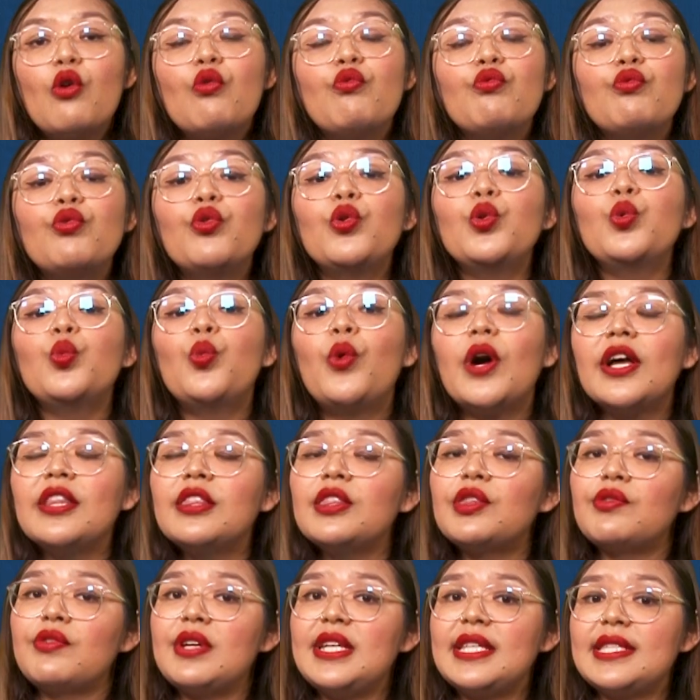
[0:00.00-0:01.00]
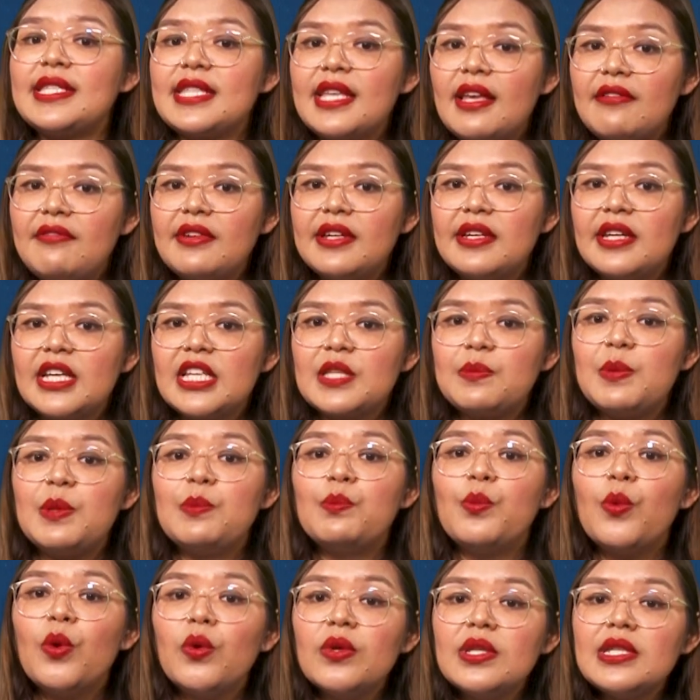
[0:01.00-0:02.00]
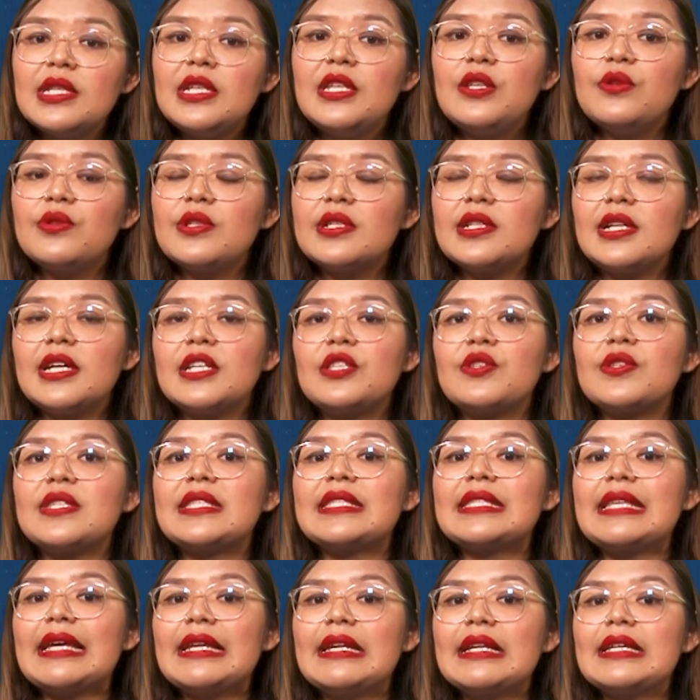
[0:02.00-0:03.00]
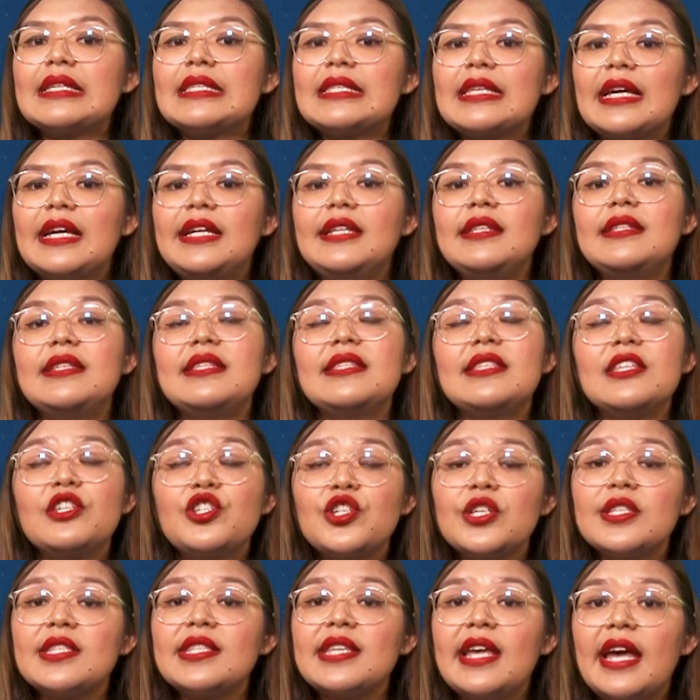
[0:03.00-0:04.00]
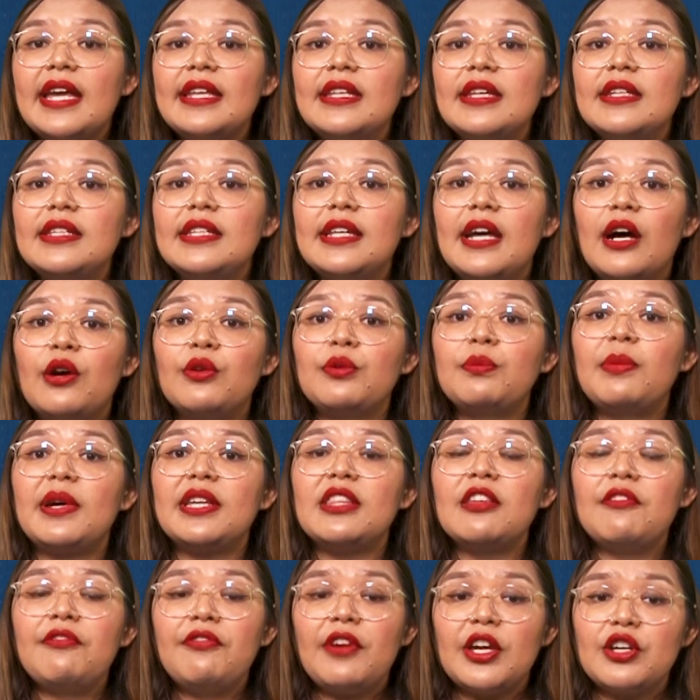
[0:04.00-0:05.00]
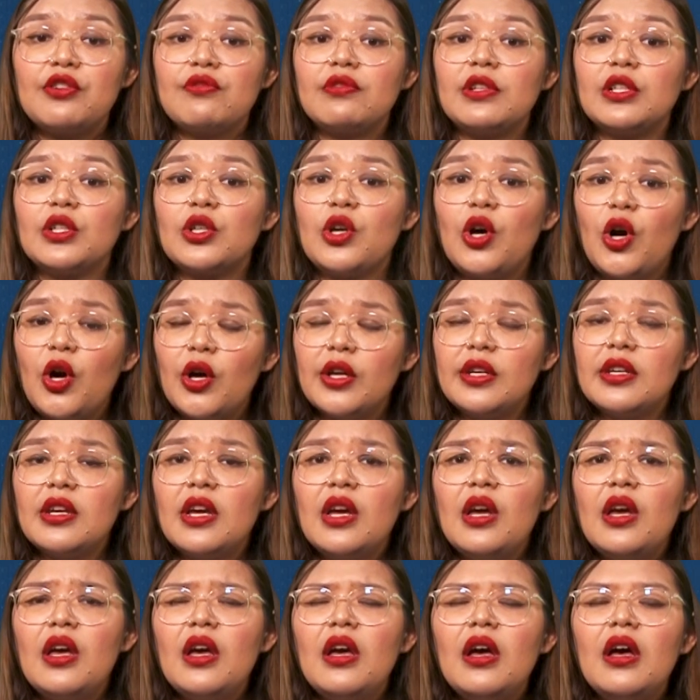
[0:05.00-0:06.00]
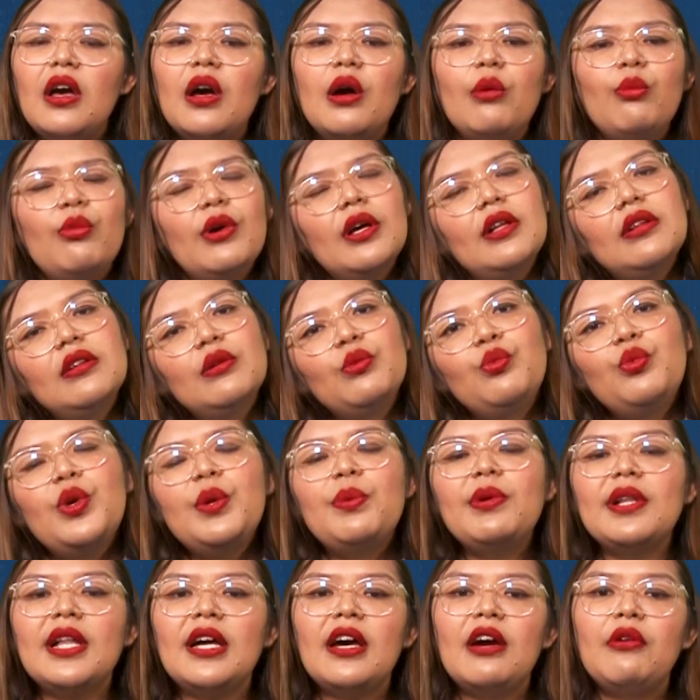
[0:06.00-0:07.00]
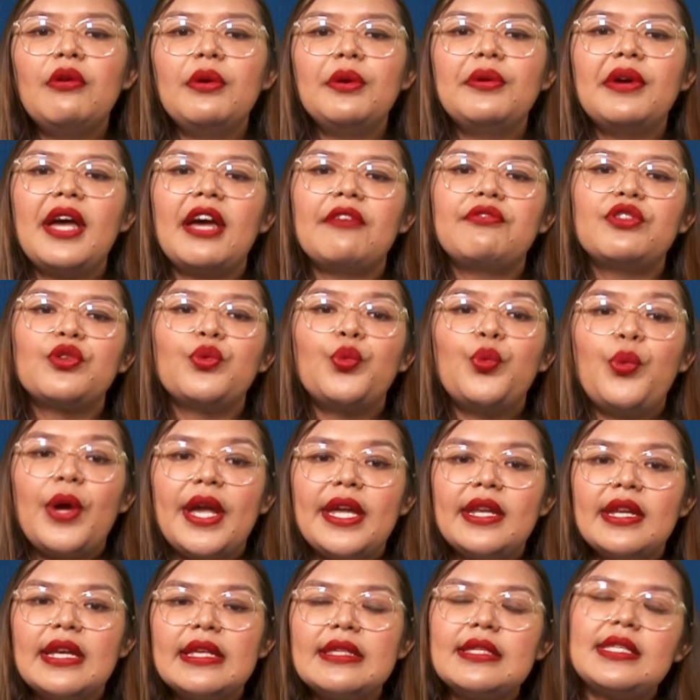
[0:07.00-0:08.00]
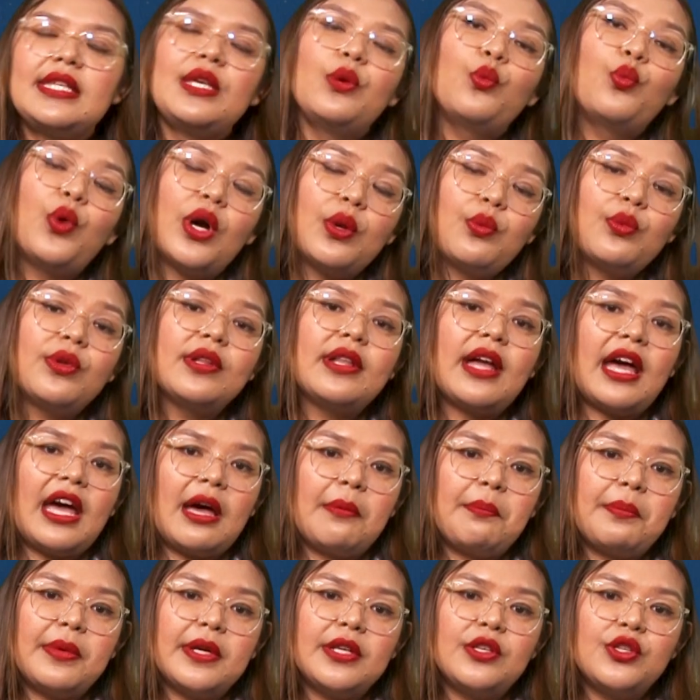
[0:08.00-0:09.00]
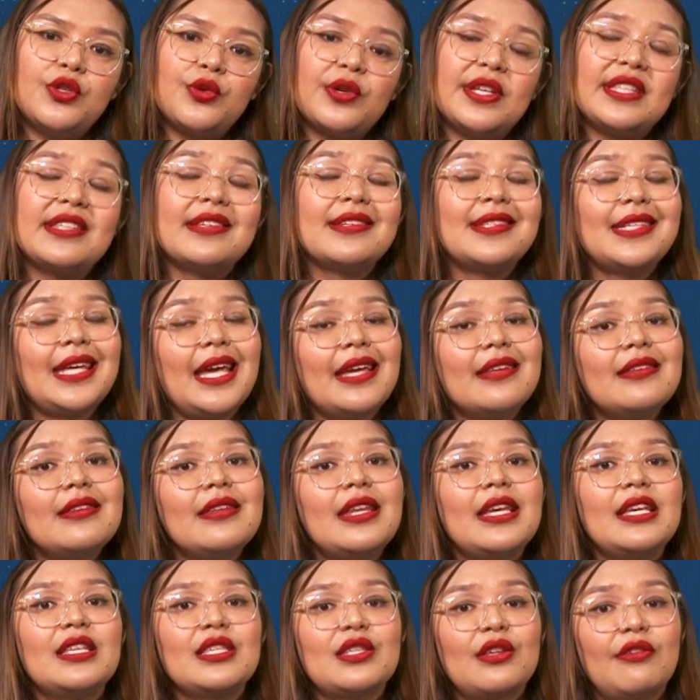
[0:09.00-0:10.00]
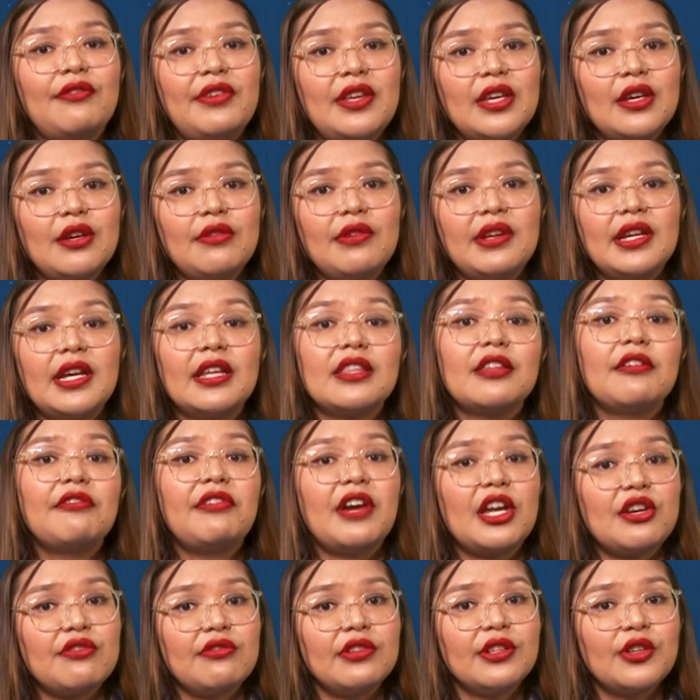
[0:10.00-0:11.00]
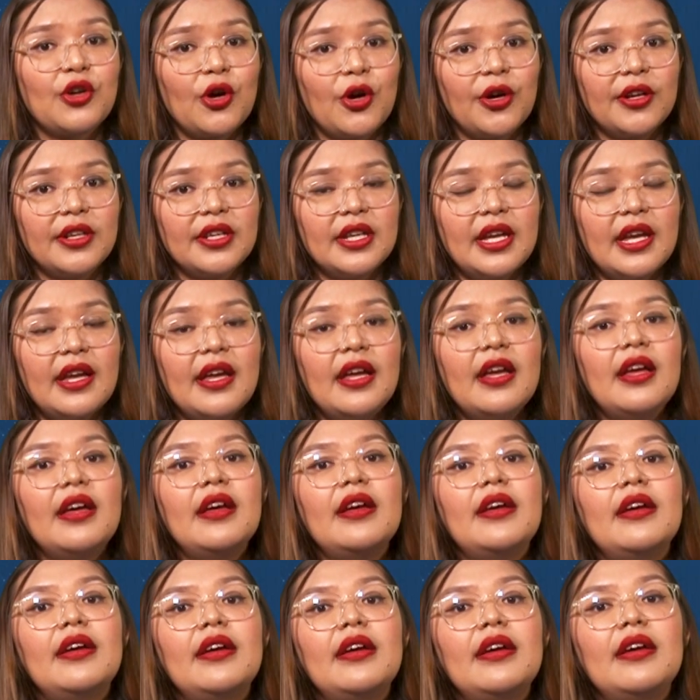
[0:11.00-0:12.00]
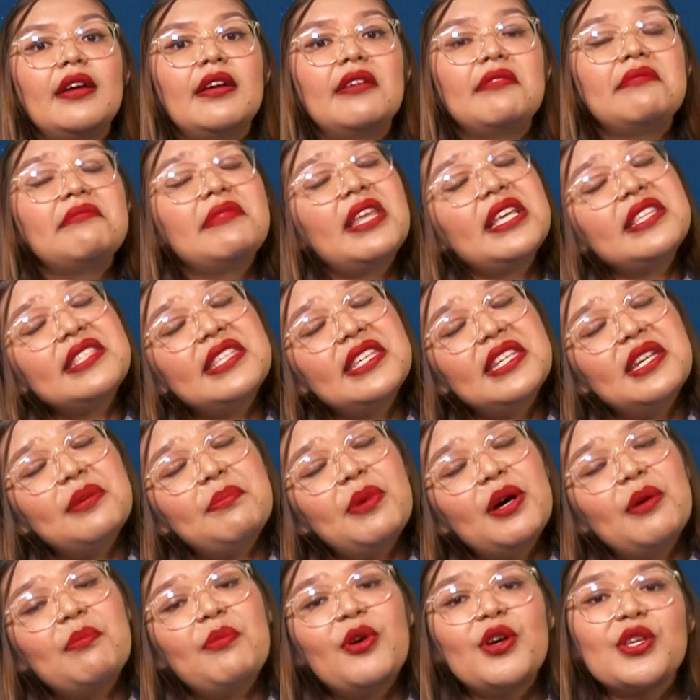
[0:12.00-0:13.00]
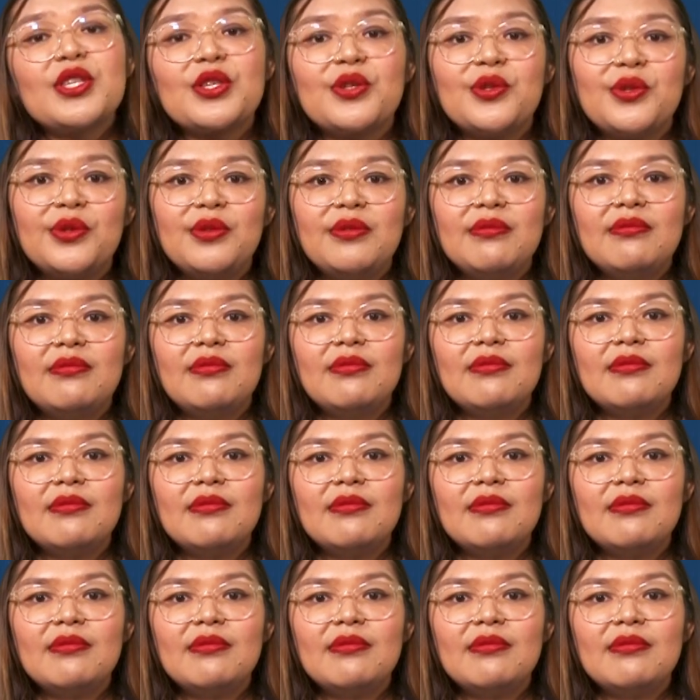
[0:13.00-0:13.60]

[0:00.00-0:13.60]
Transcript: Rule 137 has been mostly utilized to set aside decisions handed down by the federal court. Well, we will however have to wait and see what will happen during the 10 days of hearing at the federal court. That's it about Bosco.